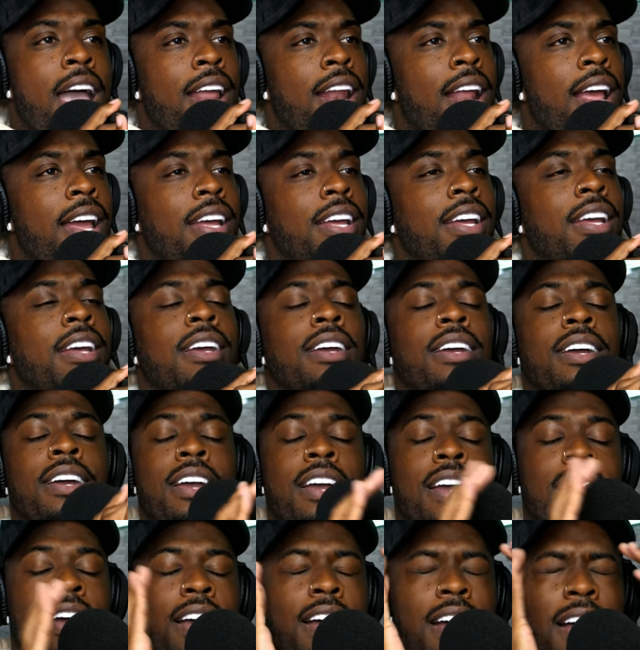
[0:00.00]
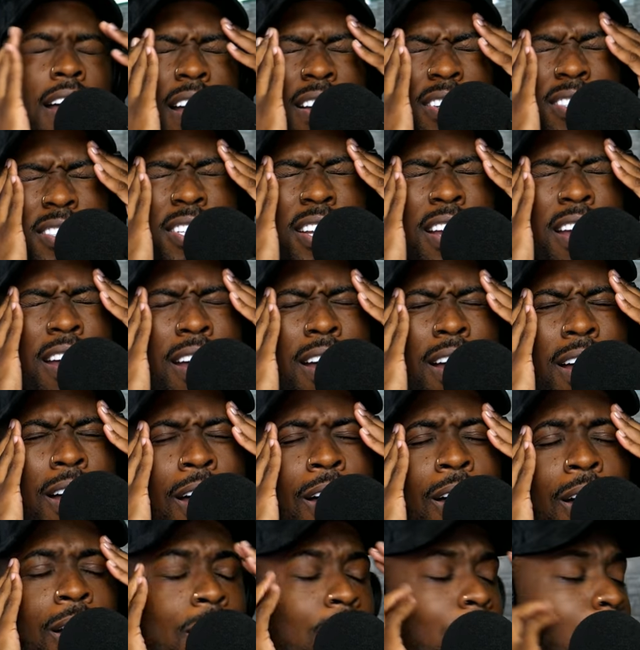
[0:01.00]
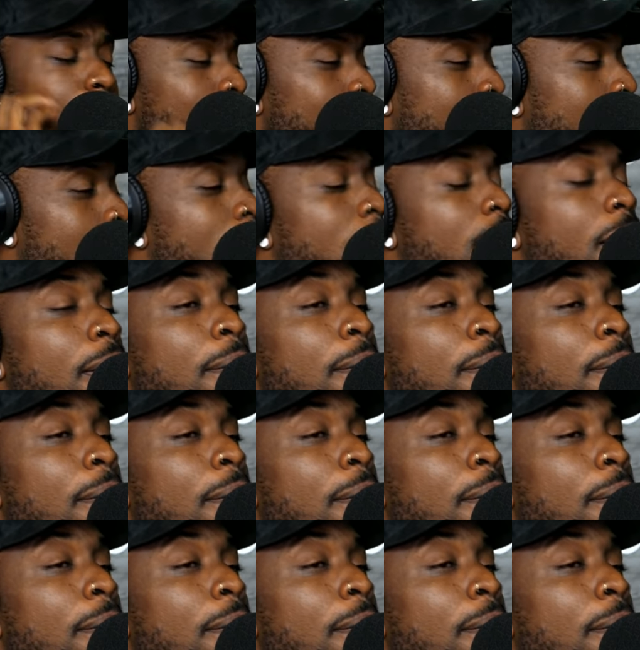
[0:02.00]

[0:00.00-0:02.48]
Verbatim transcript: And, and I said, oh